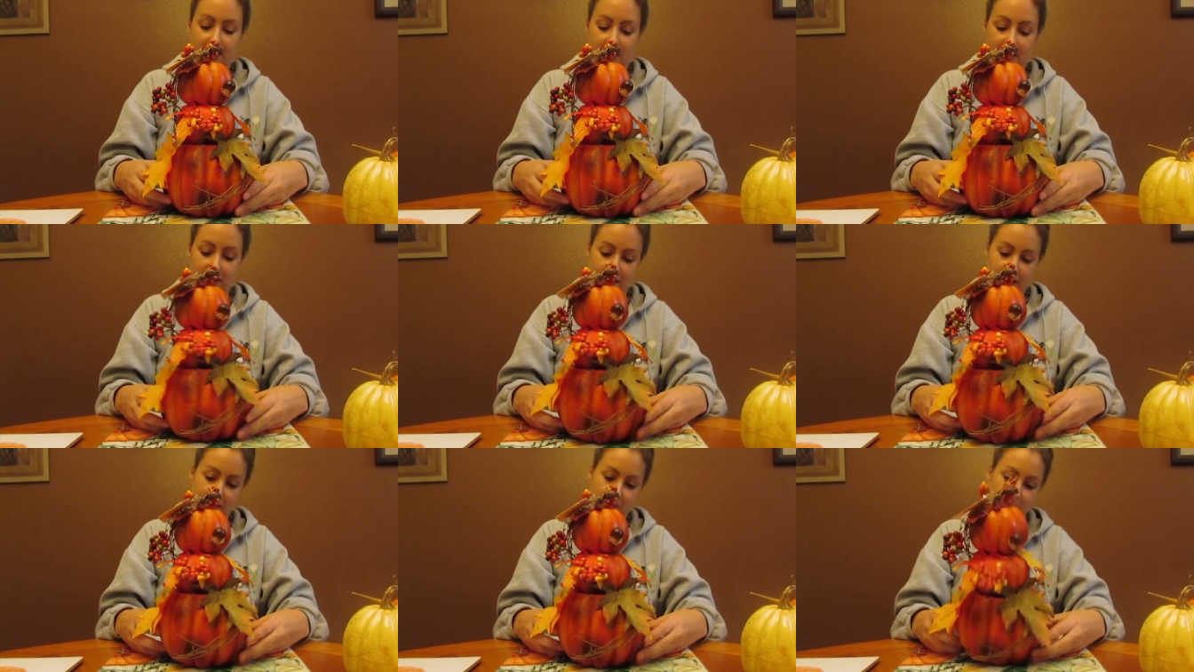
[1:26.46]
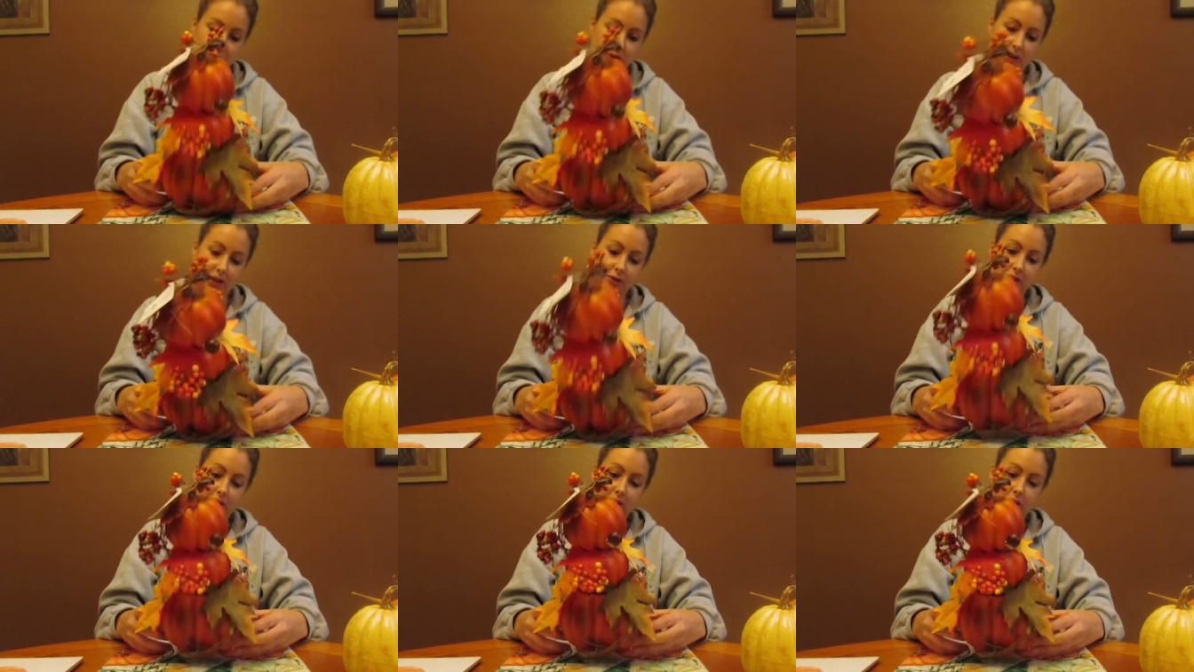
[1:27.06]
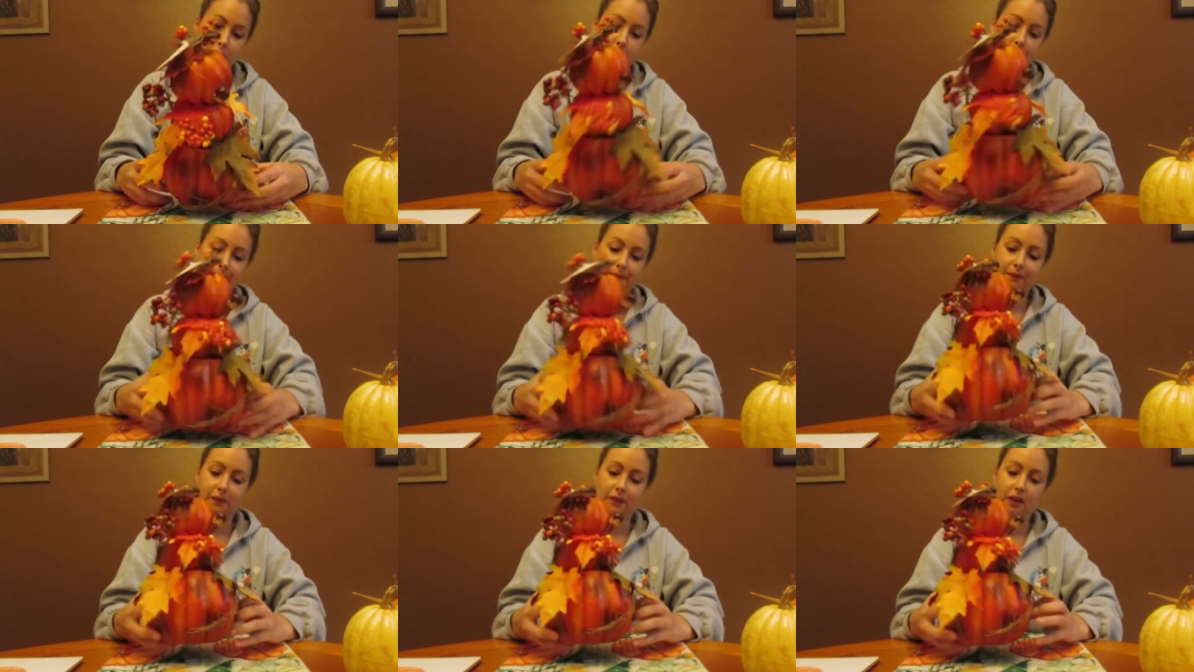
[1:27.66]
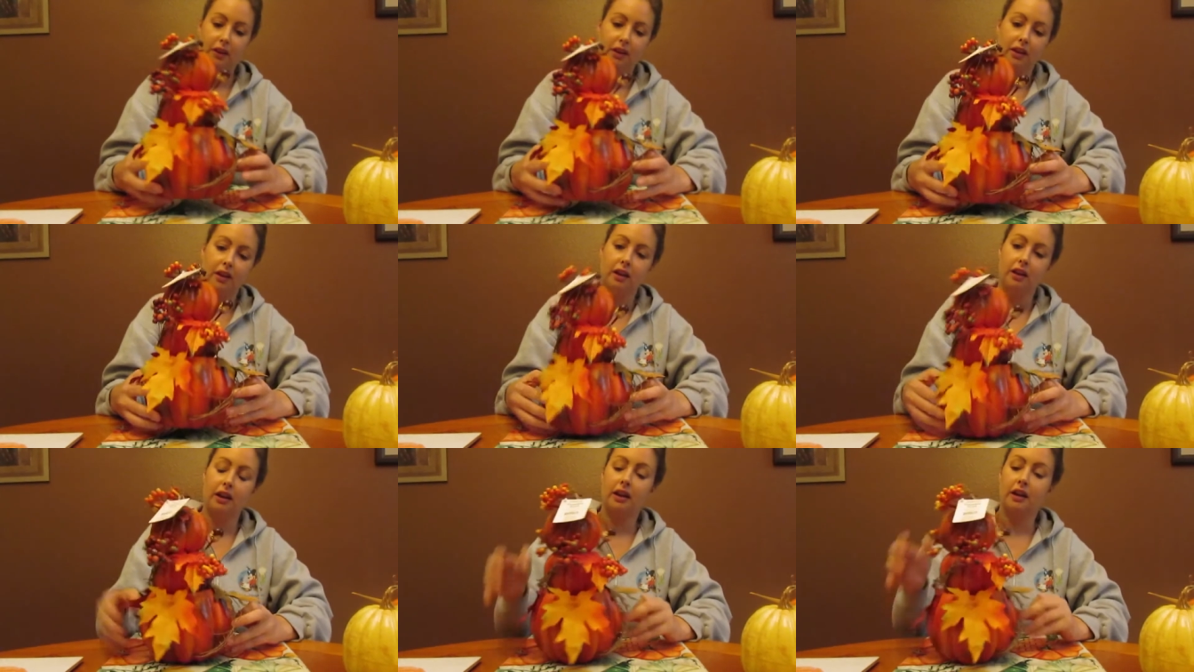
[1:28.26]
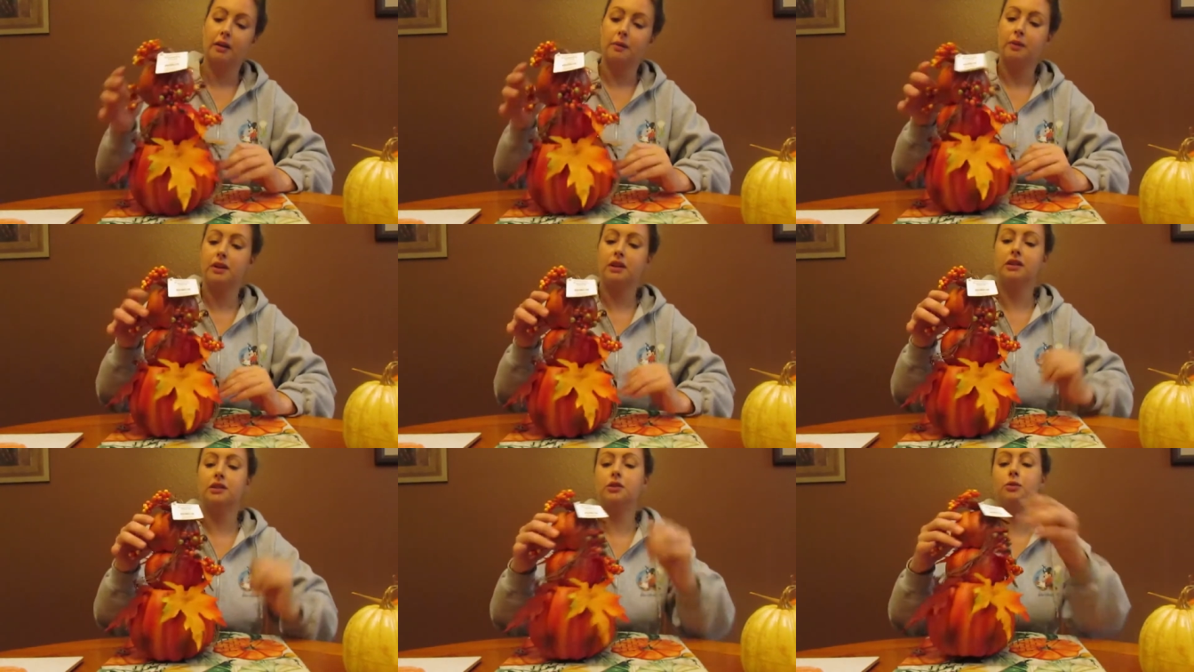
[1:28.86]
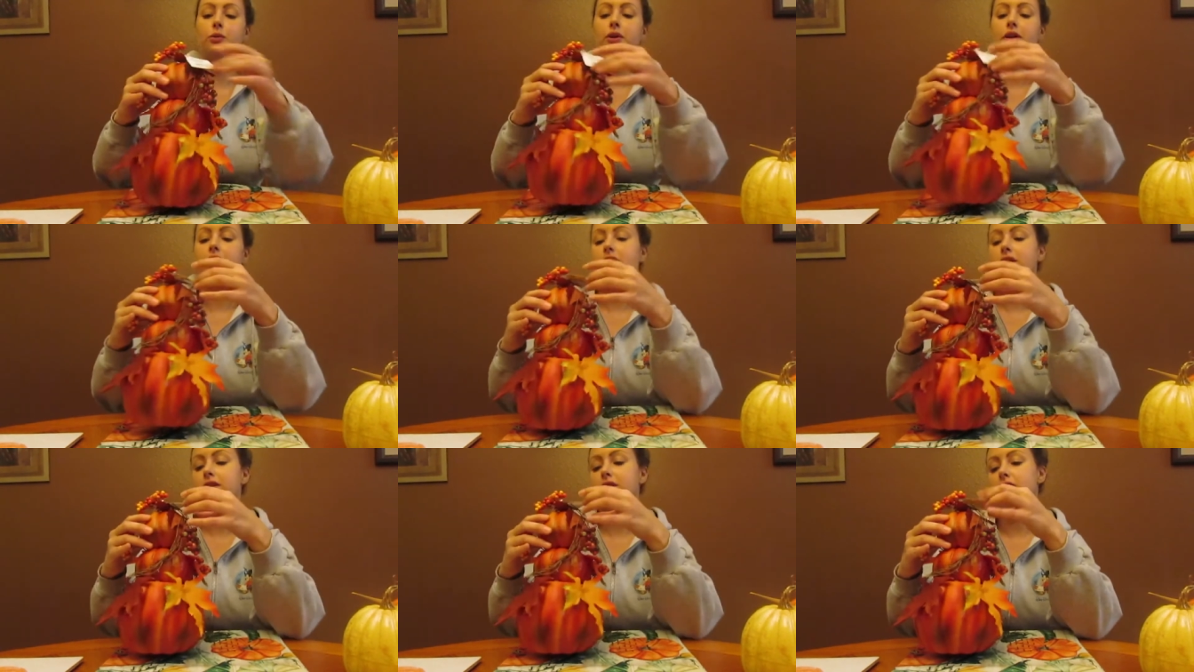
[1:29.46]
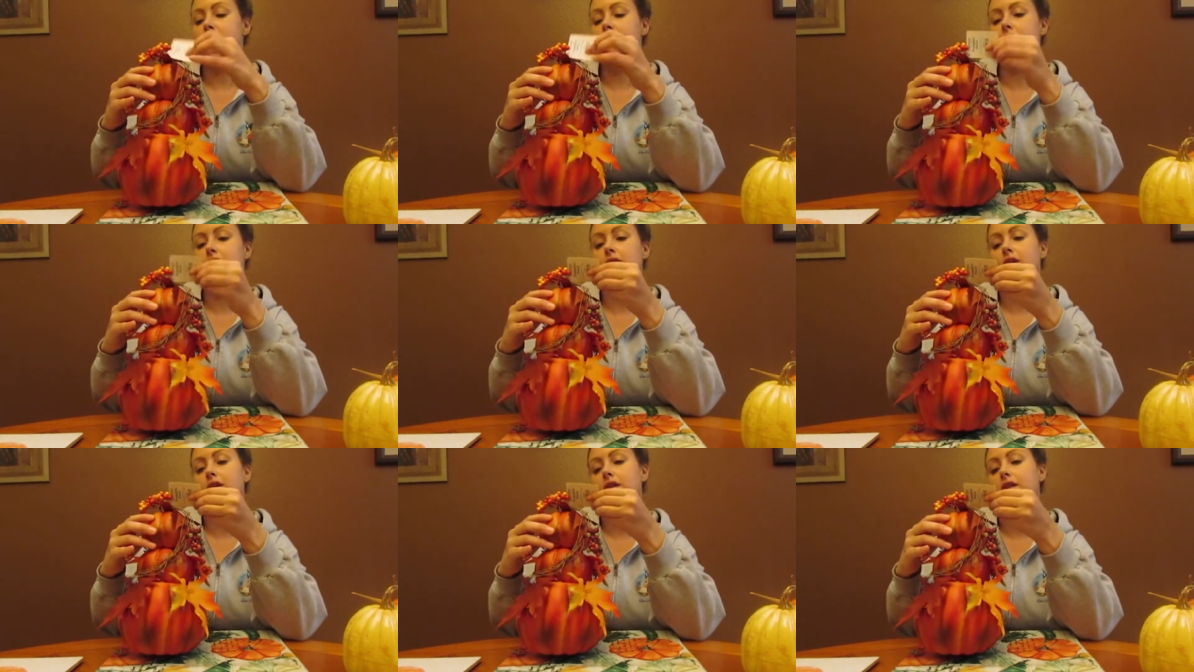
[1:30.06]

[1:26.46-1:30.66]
So that was kind of cool. This was